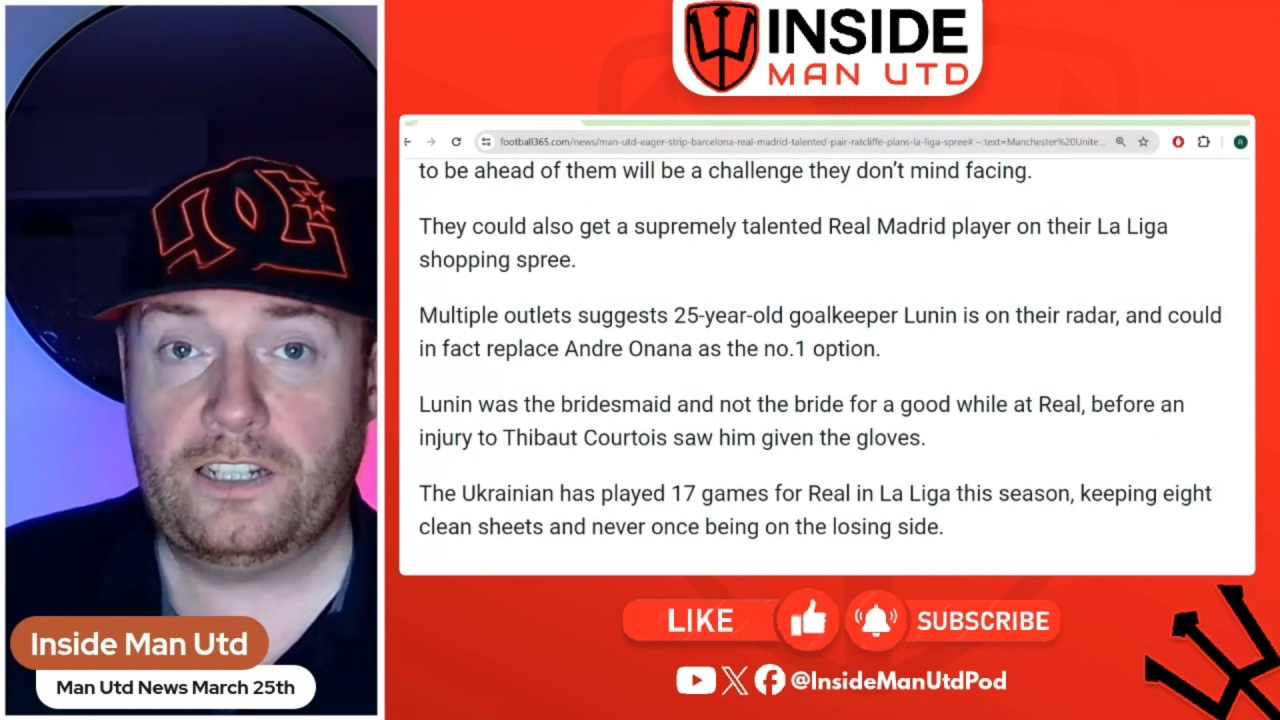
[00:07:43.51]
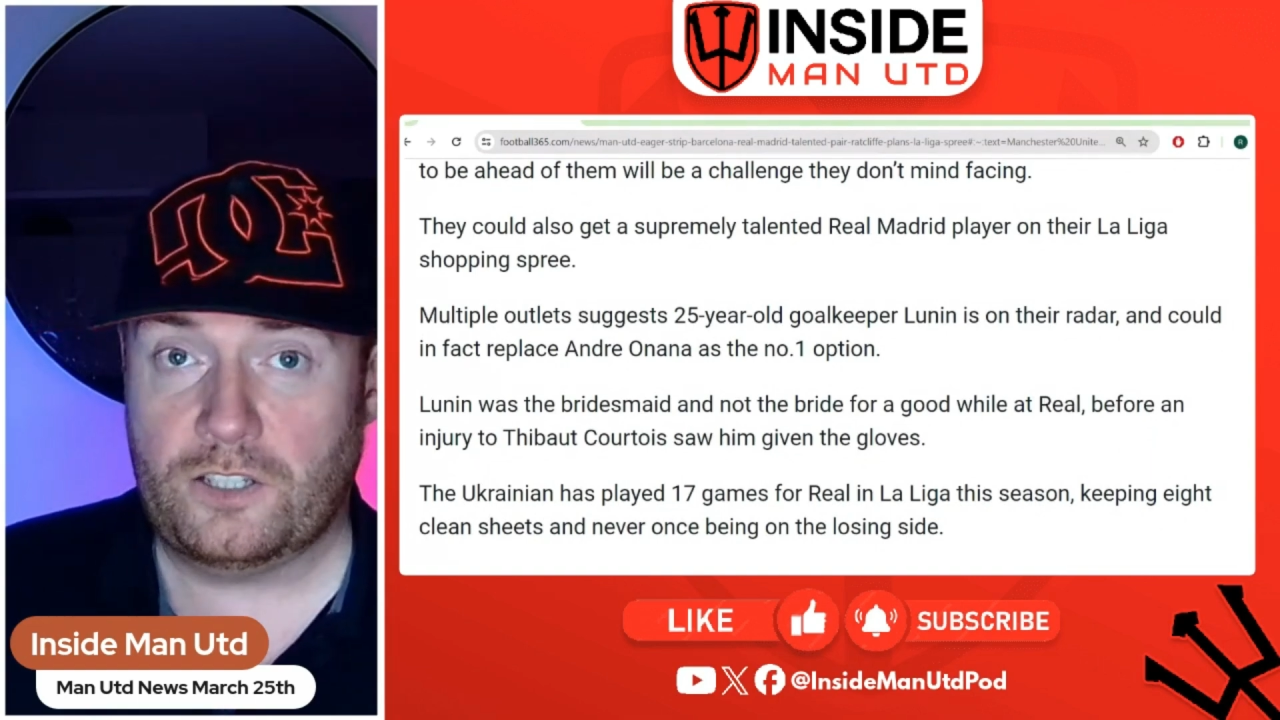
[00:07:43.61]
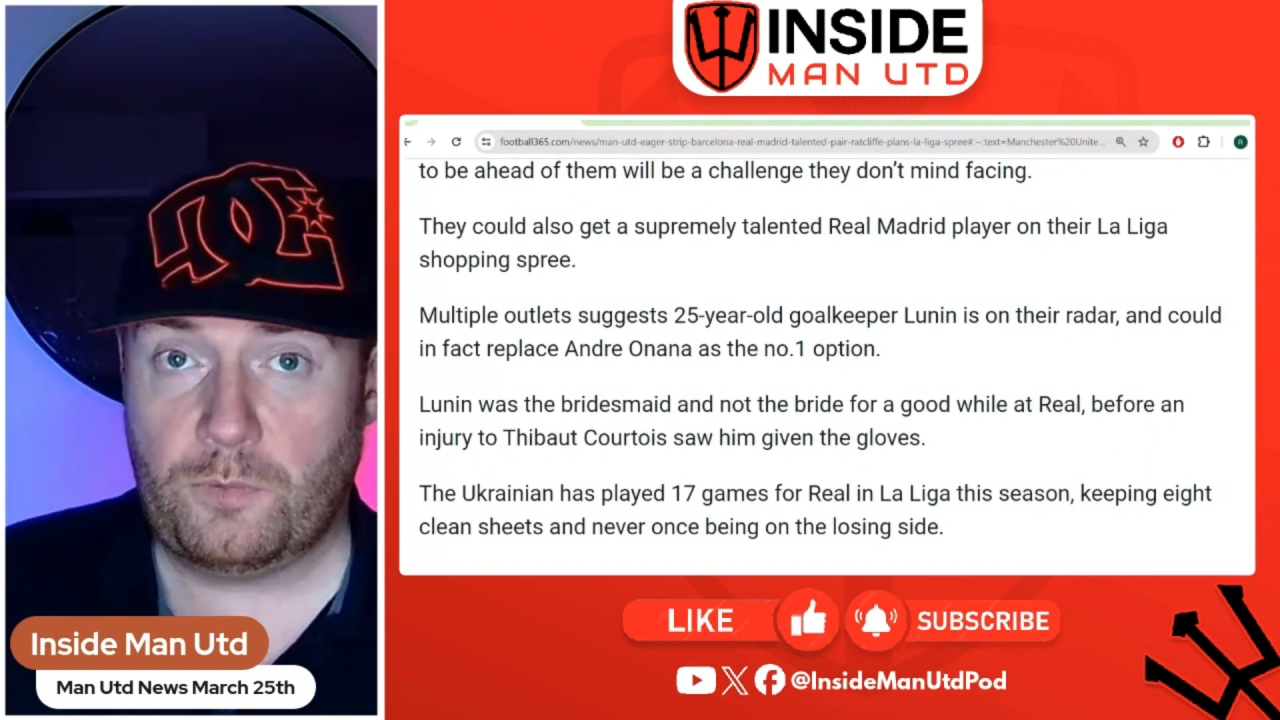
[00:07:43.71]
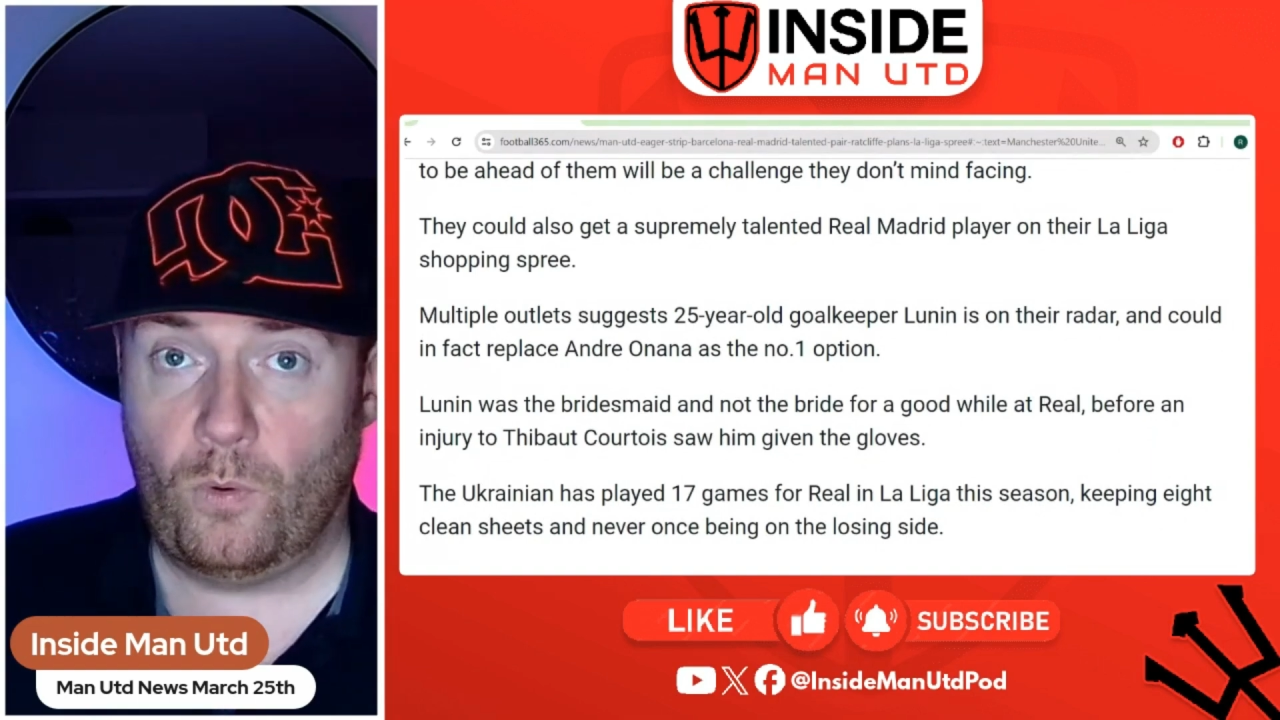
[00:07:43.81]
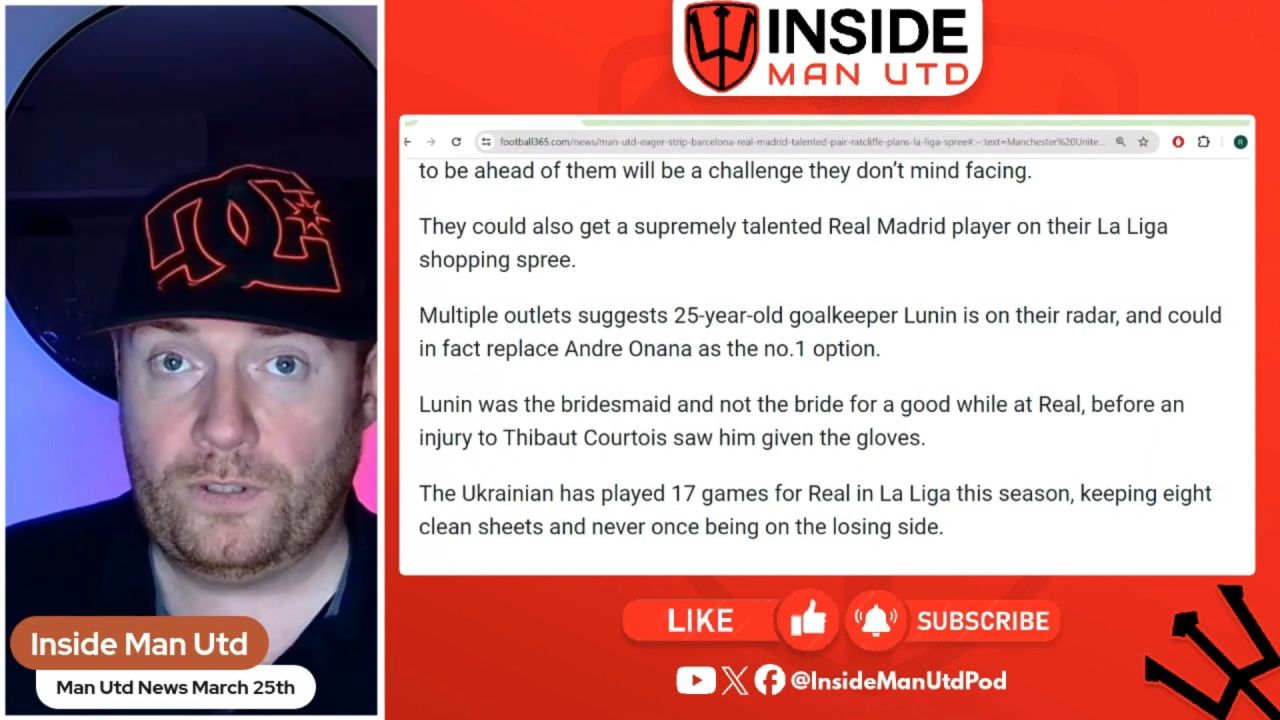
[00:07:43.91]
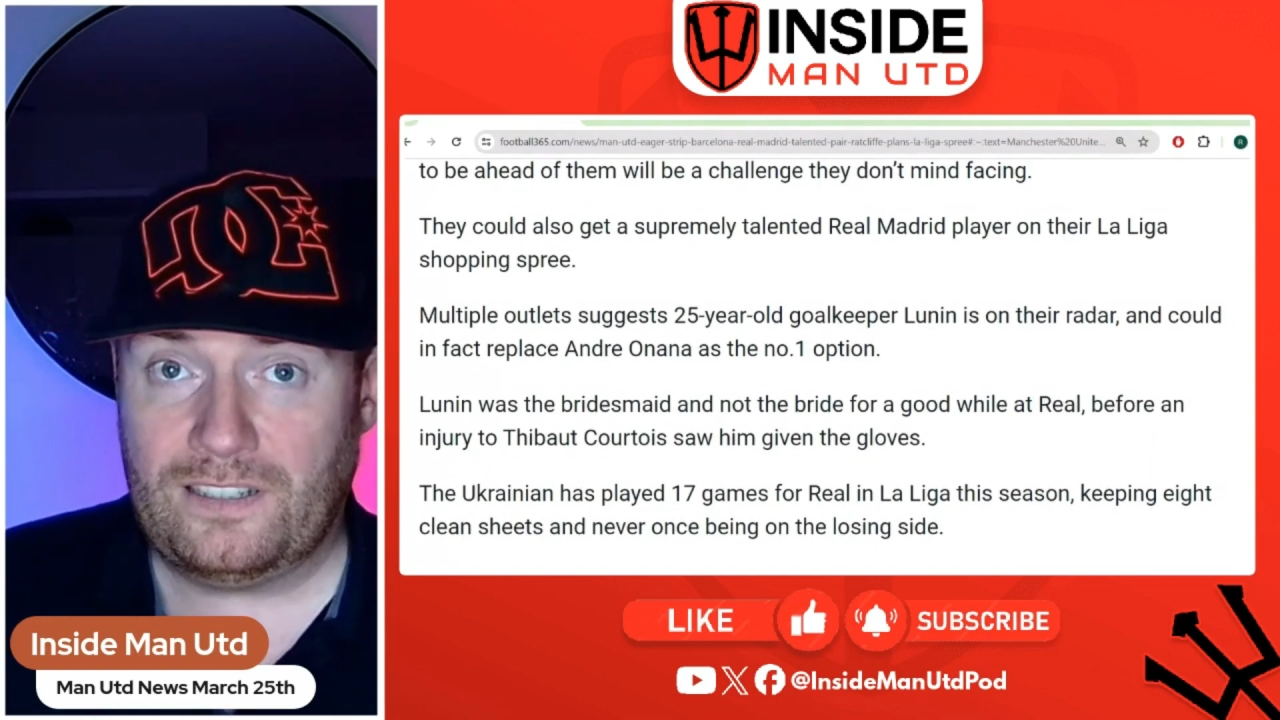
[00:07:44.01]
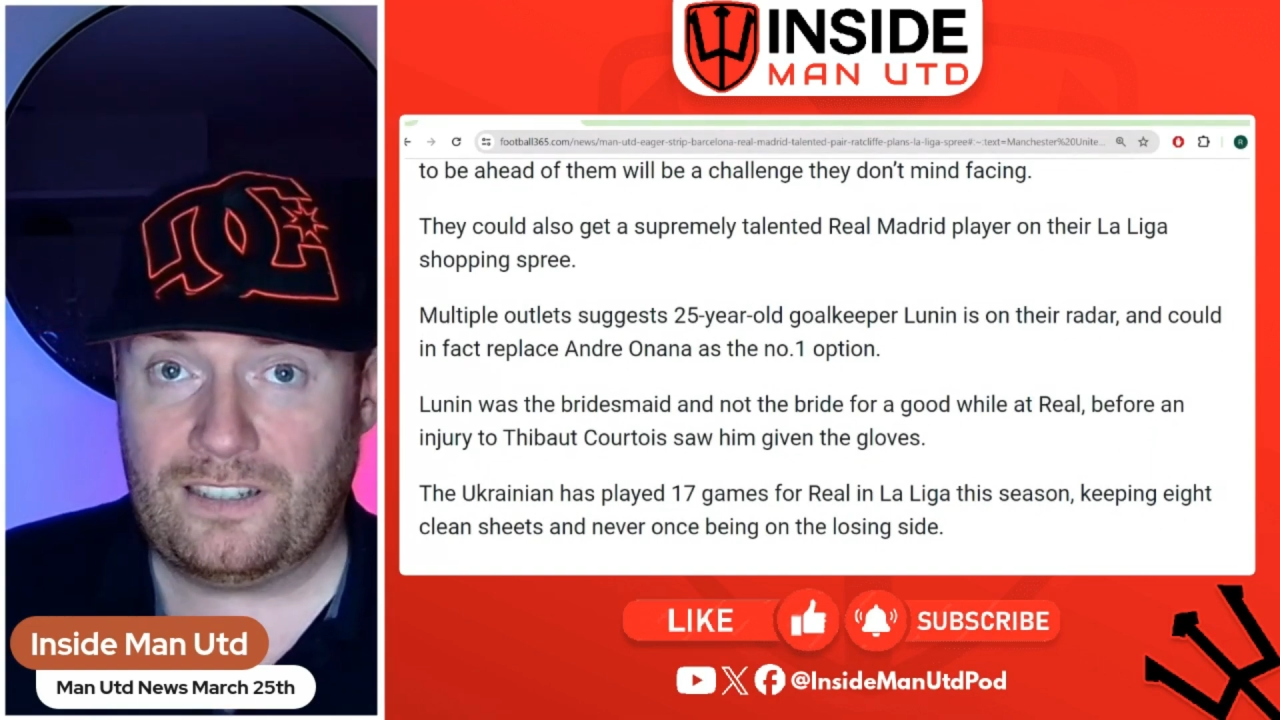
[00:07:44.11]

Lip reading: disappointed